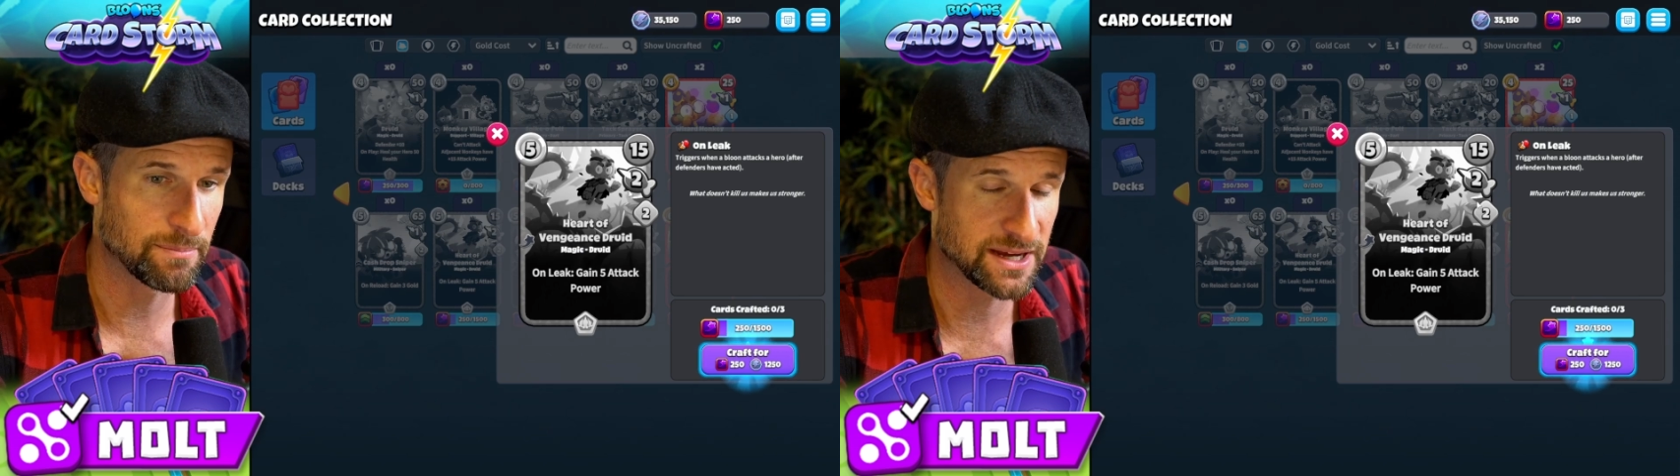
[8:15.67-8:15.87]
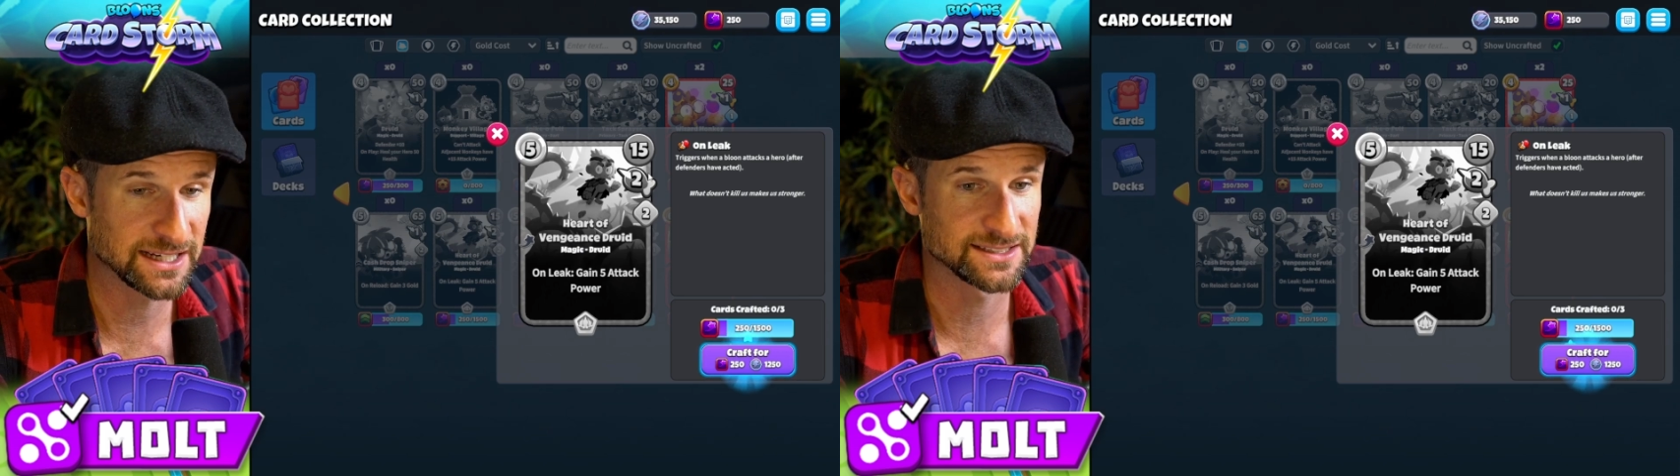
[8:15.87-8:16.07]

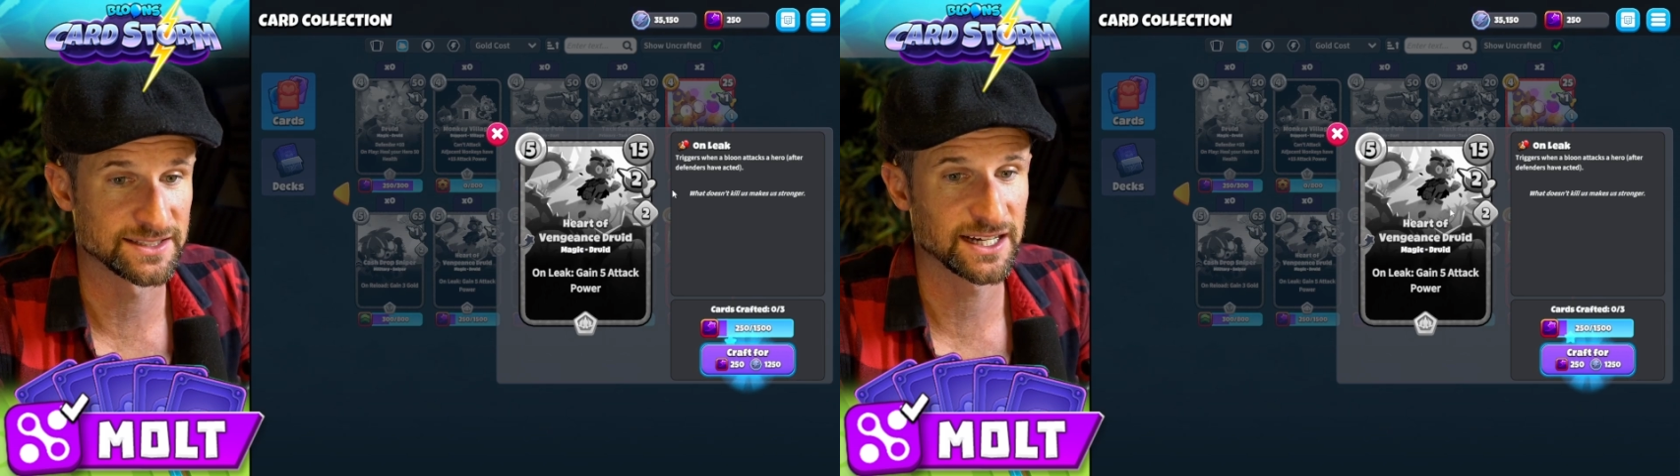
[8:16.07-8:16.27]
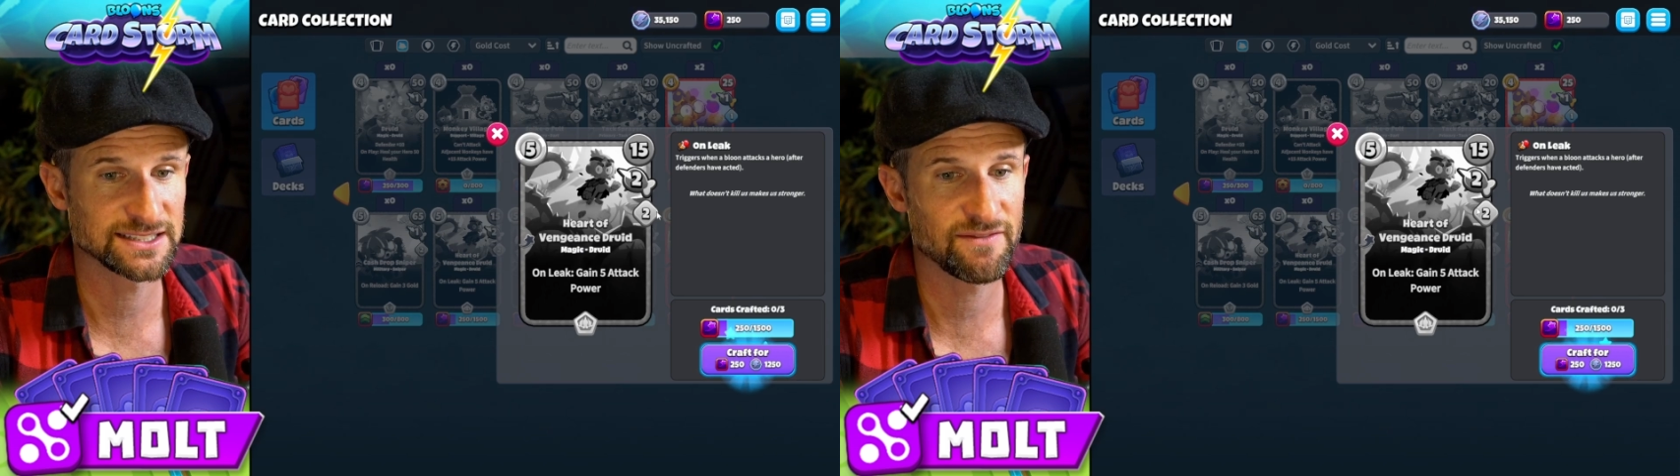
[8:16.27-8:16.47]
because it
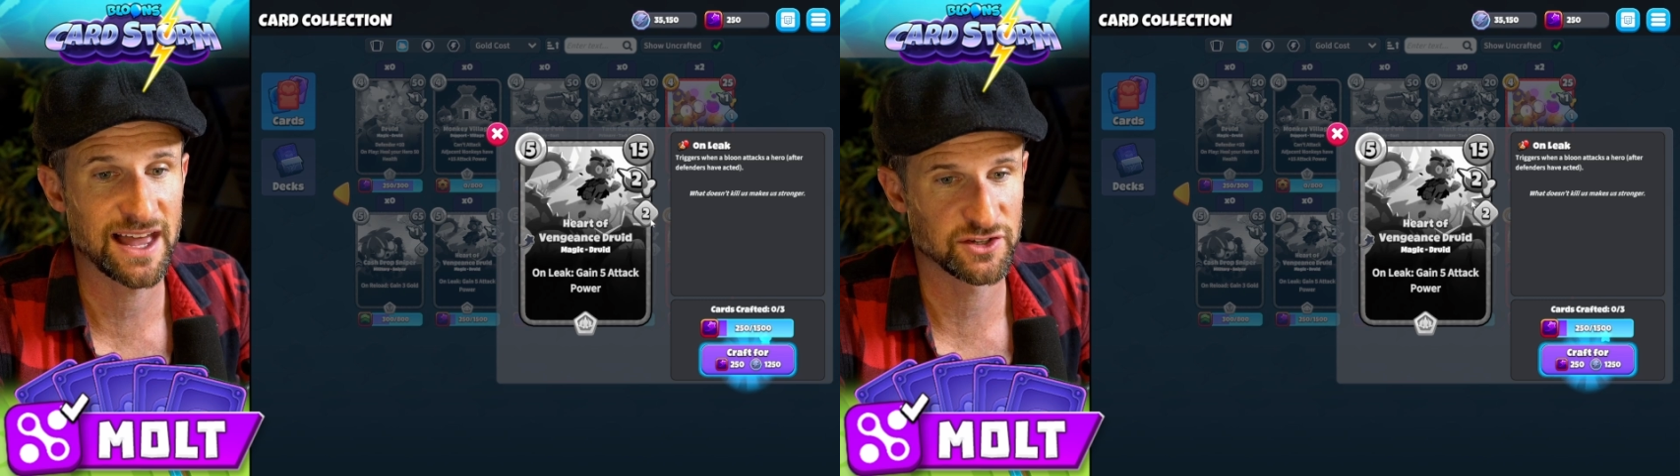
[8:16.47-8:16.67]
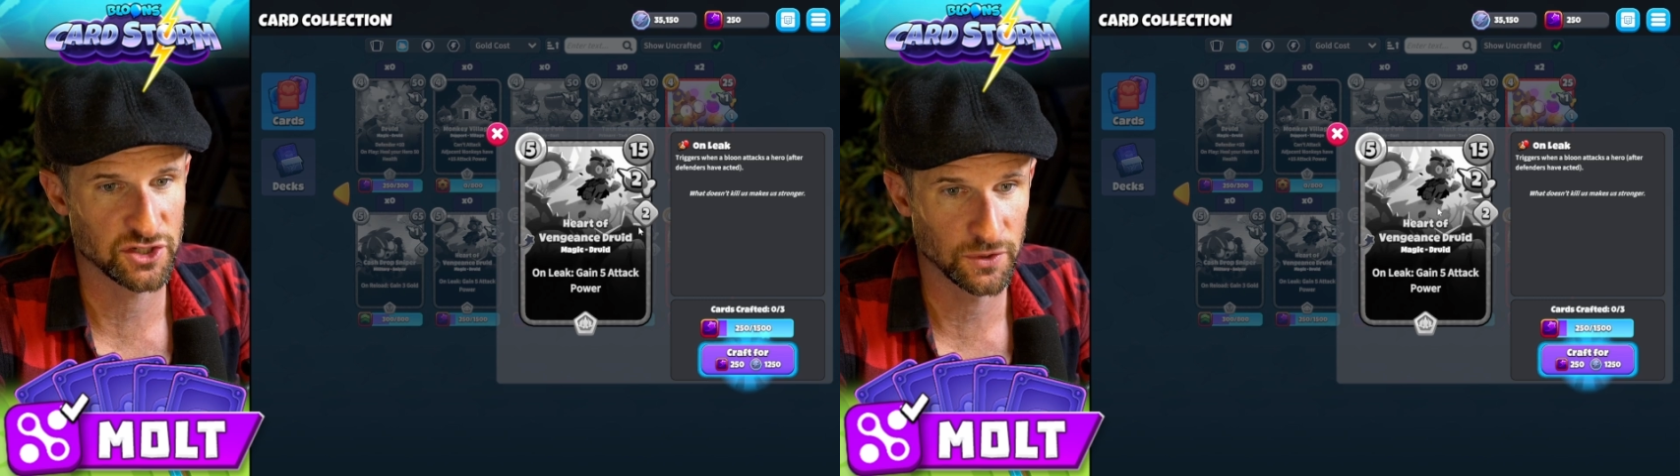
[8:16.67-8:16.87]
does have
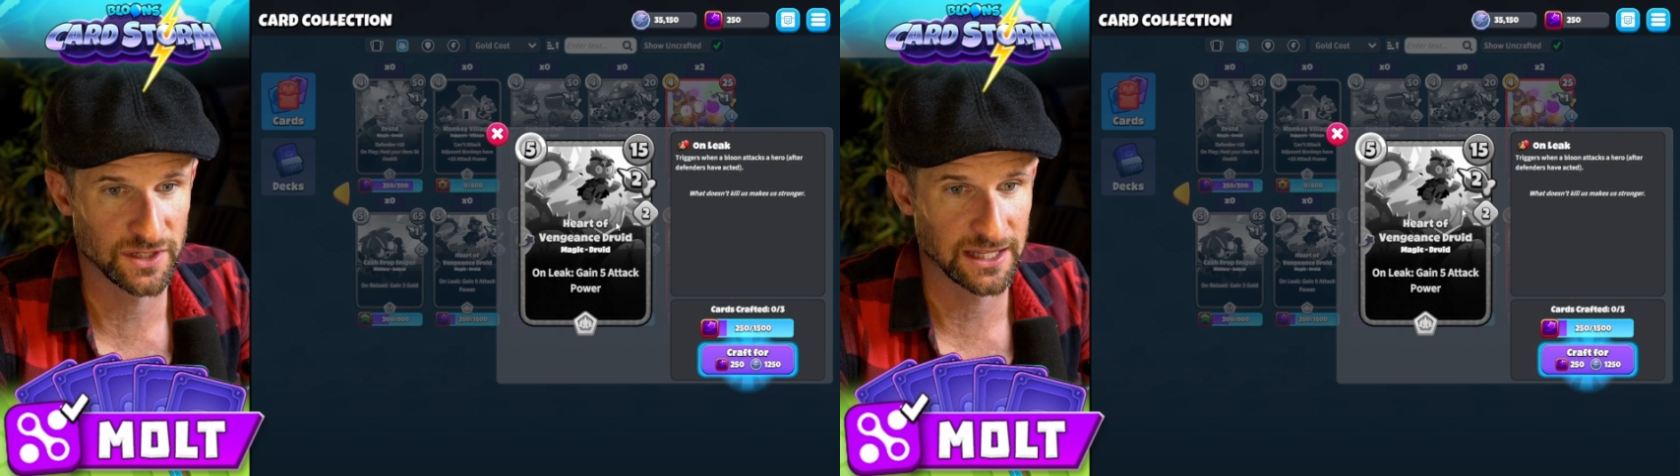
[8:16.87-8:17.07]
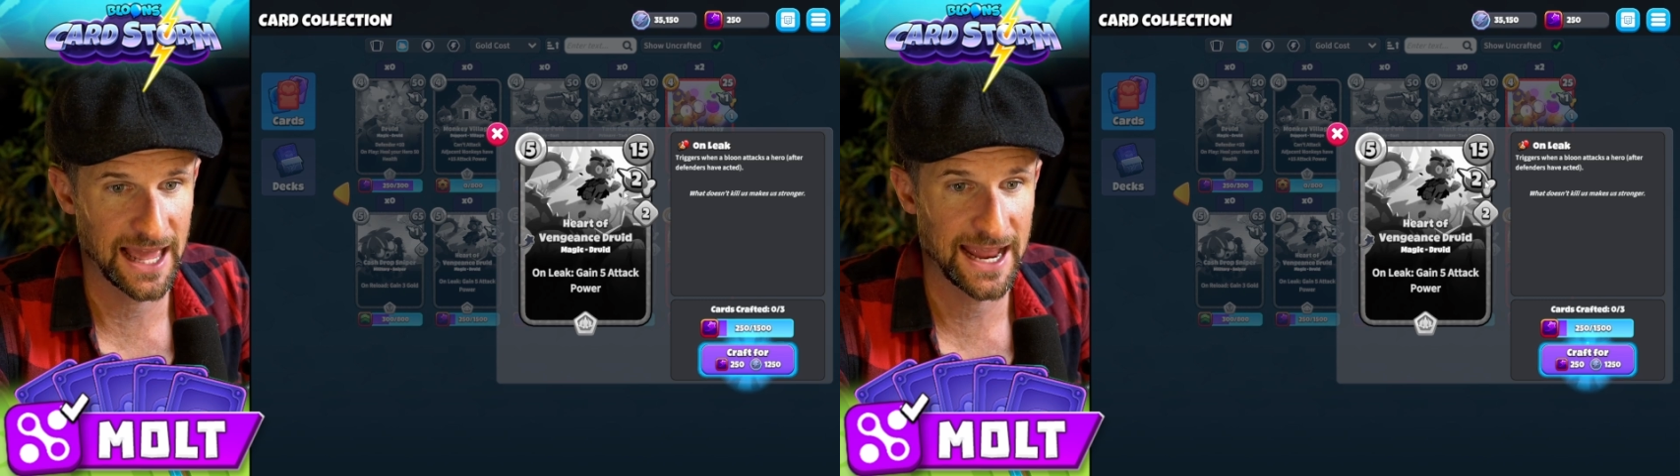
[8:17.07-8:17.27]
that 2
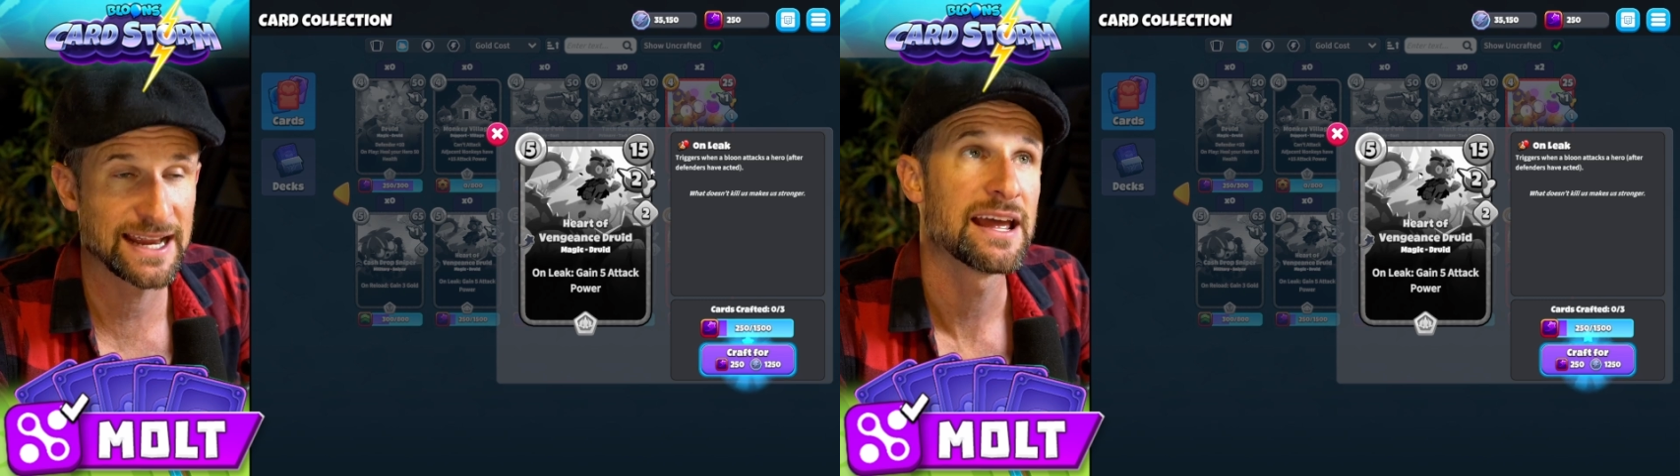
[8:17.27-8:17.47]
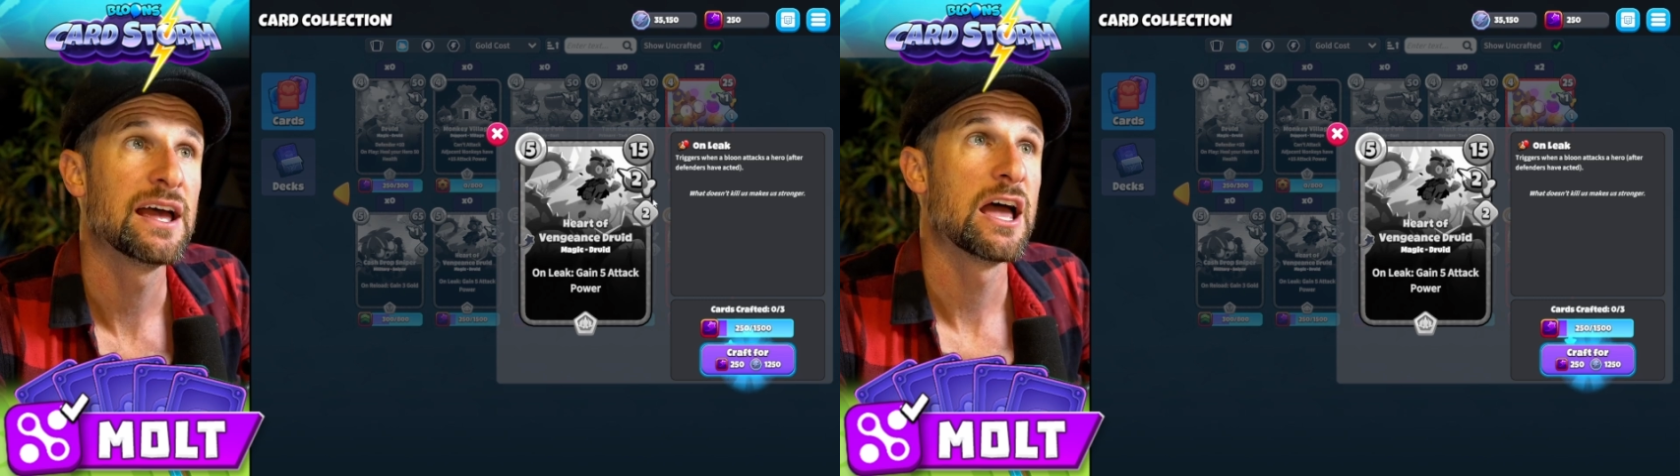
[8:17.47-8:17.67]
delay,